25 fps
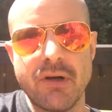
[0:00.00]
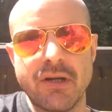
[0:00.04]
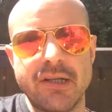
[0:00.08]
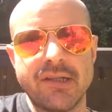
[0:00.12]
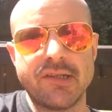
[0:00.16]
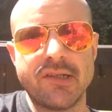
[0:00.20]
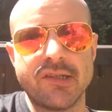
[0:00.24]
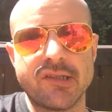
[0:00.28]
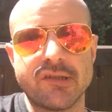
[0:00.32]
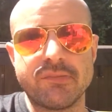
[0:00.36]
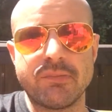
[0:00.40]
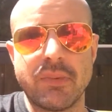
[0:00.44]
money
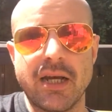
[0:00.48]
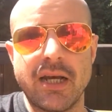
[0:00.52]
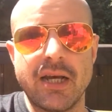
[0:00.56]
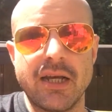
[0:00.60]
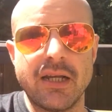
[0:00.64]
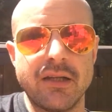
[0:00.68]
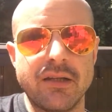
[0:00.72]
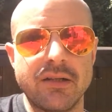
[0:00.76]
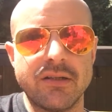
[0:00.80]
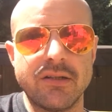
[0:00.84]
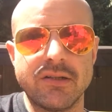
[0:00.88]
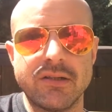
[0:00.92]
to
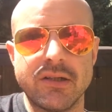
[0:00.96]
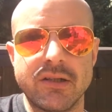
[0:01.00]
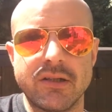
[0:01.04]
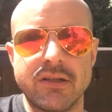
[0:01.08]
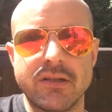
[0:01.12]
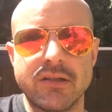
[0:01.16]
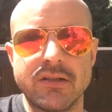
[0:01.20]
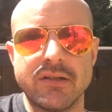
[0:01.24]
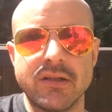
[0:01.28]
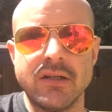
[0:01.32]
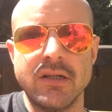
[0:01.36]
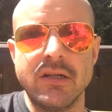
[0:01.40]
spend,
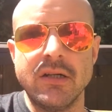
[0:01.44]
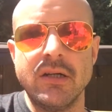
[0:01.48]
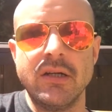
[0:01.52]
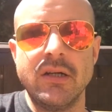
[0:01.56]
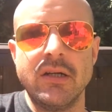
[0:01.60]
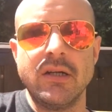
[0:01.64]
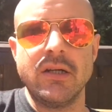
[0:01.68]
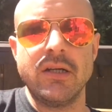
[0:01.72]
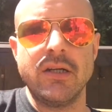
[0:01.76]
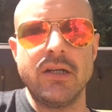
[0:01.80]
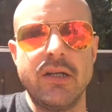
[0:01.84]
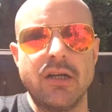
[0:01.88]
and
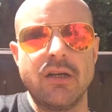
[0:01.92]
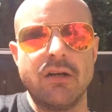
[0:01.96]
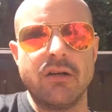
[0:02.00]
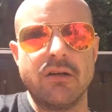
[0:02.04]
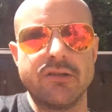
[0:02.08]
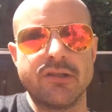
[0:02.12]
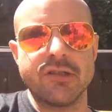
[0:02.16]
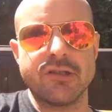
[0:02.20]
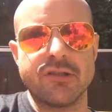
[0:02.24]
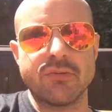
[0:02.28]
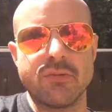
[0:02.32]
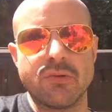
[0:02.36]
you know,
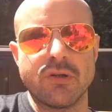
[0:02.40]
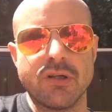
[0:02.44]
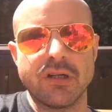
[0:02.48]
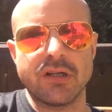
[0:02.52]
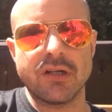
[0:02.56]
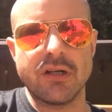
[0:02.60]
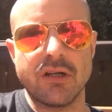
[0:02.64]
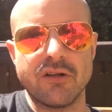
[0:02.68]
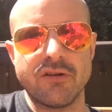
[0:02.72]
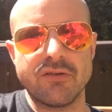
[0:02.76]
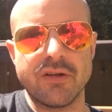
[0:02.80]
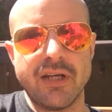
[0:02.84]
I just want to
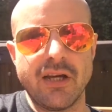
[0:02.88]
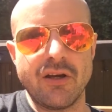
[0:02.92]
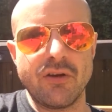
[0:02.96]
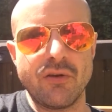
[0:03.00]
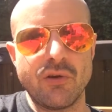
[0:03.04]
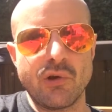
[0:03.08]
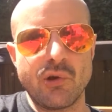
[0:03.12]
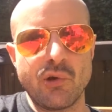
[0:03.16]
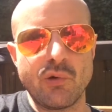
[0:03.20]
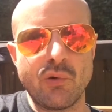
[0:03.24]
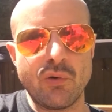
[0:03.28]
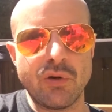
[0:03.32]
kind of get
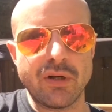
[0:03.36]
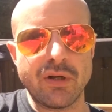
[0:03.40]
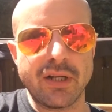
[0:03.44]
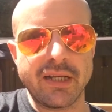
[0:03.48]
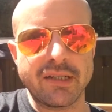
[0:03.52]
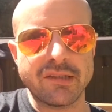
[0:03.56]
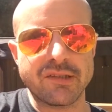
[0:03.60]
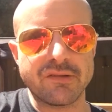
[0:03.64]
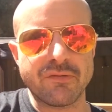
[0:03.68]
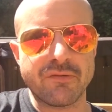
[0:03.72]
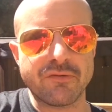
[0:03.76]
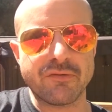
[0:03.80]
on the call and
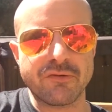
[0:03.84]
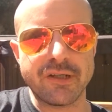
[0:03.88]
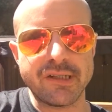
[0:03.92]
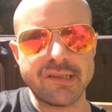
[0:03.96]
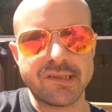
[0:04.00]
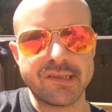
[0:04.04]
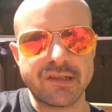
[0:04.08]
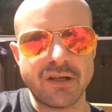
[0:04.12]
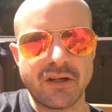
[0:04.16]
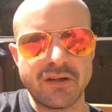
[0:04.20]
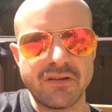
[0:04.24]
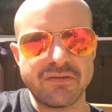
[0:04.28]
get some free
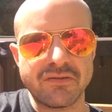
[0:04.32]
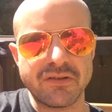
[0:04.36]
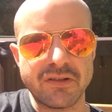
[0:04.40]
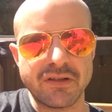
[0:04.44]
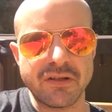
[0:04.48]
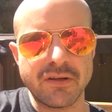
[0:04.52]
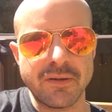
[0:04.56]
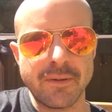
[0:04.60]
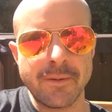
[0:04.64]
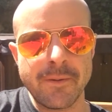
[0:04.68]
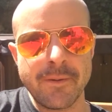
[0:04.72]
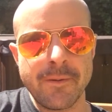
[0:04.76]
stuff. And